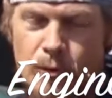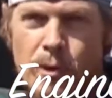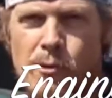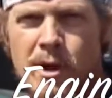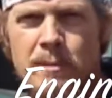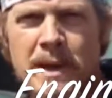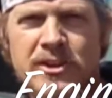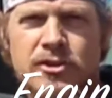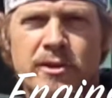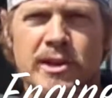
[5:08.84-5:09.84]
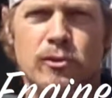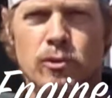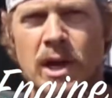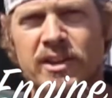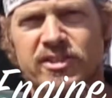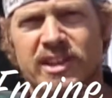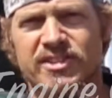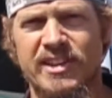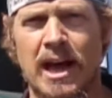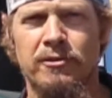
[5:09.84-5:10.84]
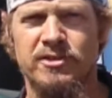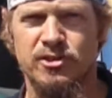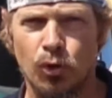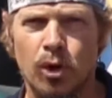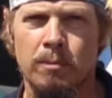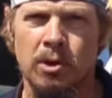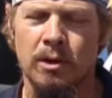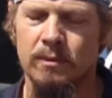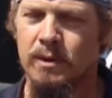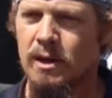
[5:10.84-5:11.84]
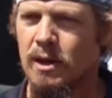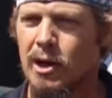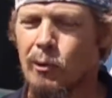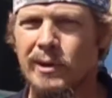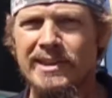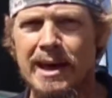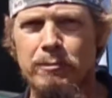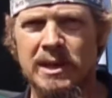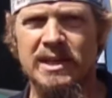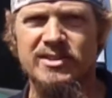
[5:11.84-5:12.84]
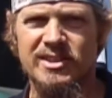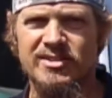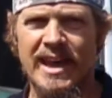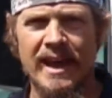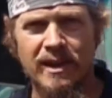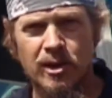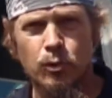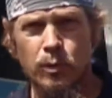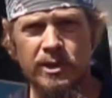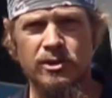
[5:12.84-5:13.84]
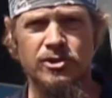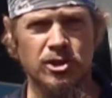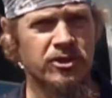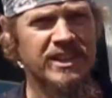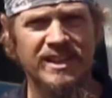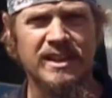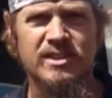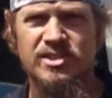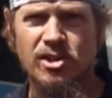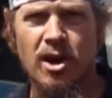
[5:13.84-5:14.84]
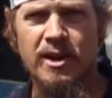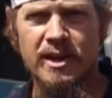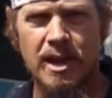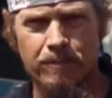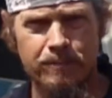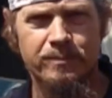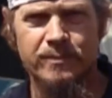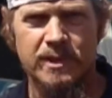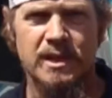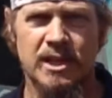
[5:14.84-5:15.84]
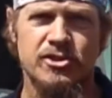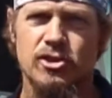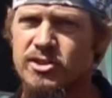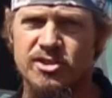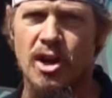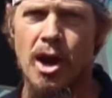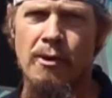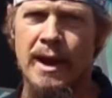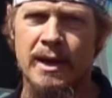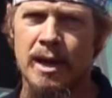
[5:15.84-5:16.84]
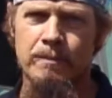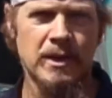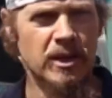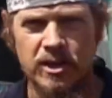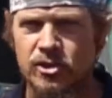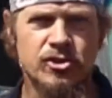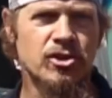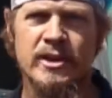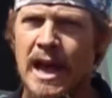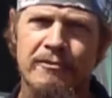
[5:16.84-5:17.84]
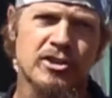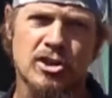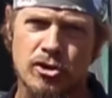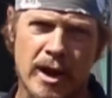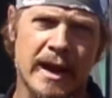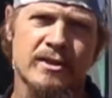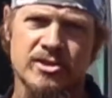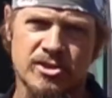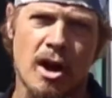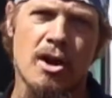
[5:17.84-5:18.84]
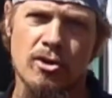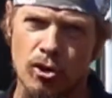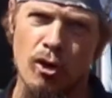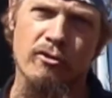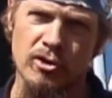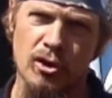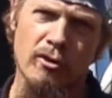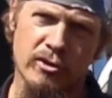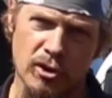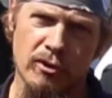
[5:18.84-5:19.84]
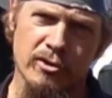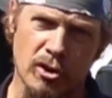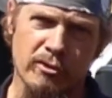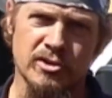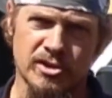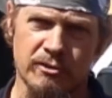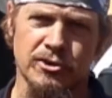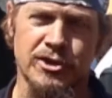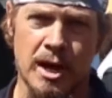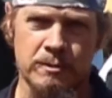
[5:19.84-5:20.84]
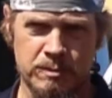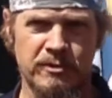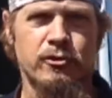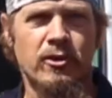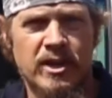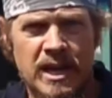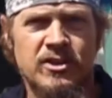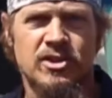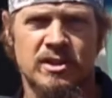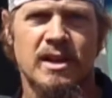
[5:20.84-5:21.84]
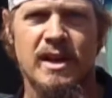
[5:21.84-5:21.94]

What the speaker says: we want to make sure that it runs and sounds normal. What that means is that when you turn the key to start it up, it should start right up. You shouldn't have to crank the starter over and over and over and over several times before the engine